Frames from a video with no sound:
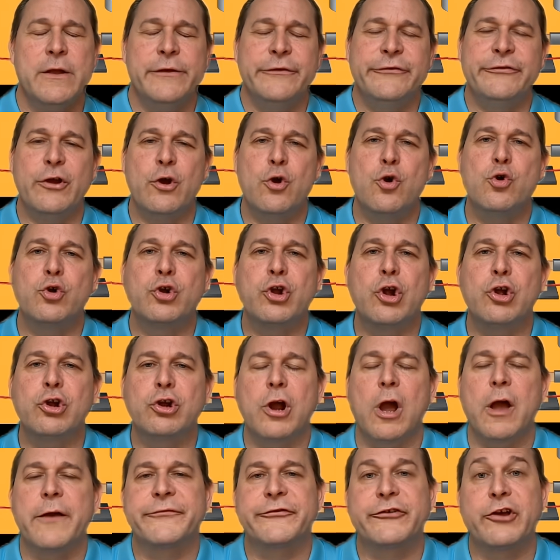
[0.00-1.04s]
So
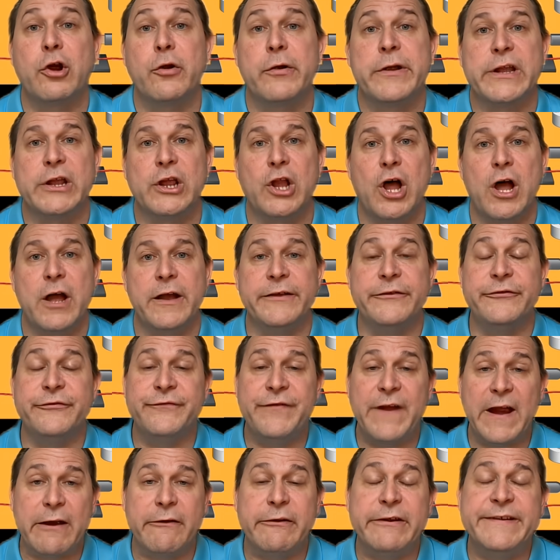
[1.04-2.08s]
Kirchhoff's current law is
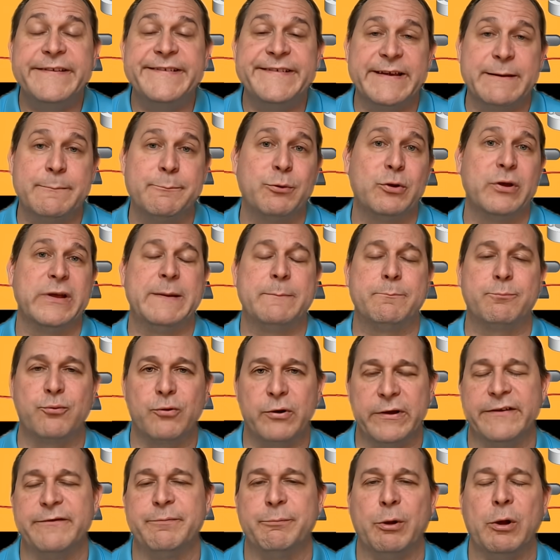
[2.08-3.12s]
very simple in
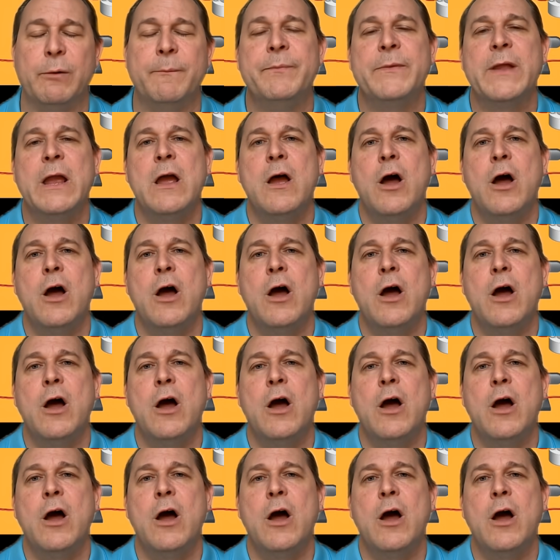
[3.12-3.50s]
principle.